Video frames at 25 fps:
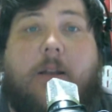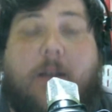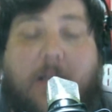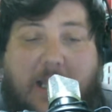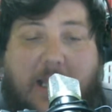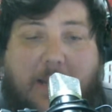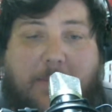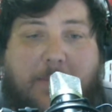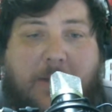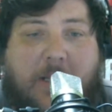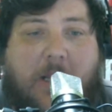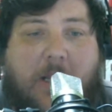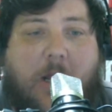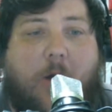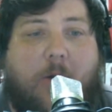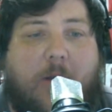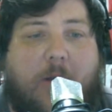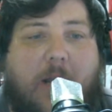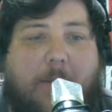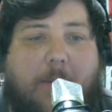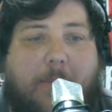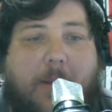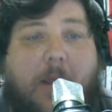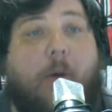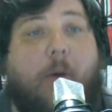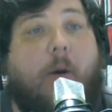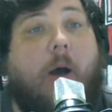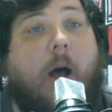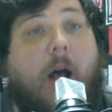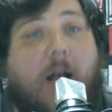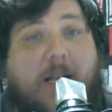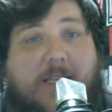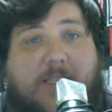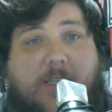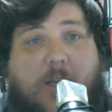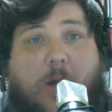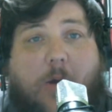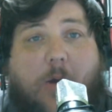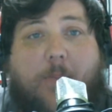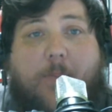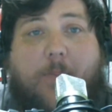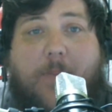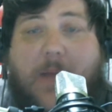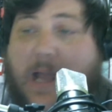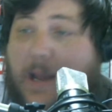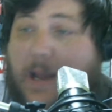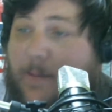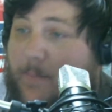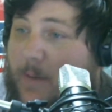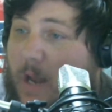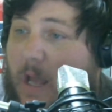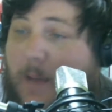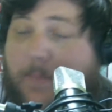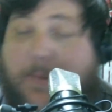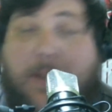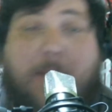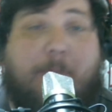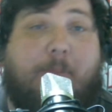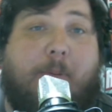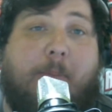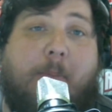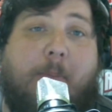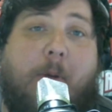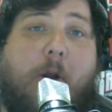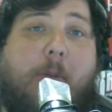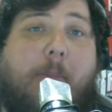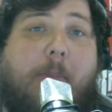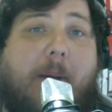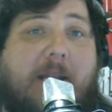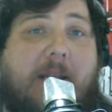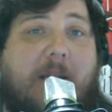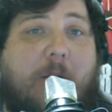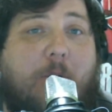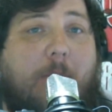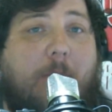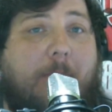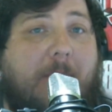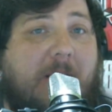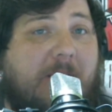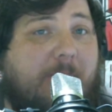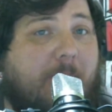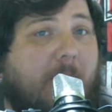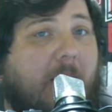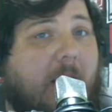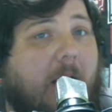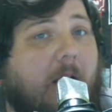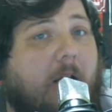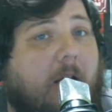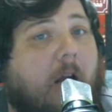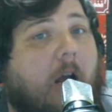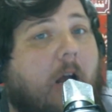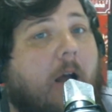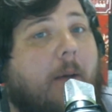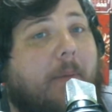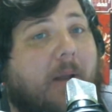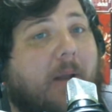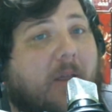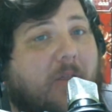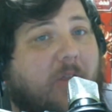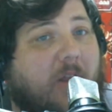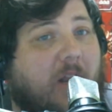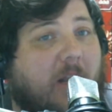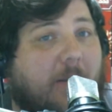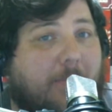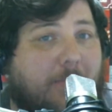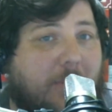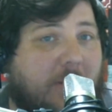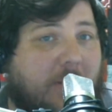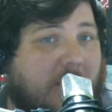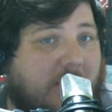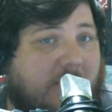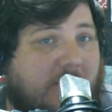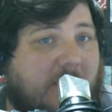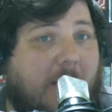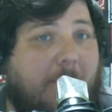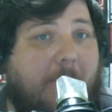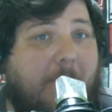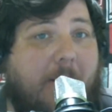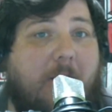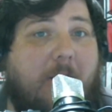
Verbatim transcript: Let me know down below. Also, I'm not being promoted by D1Baseball.com, but I thought I'd bring this up.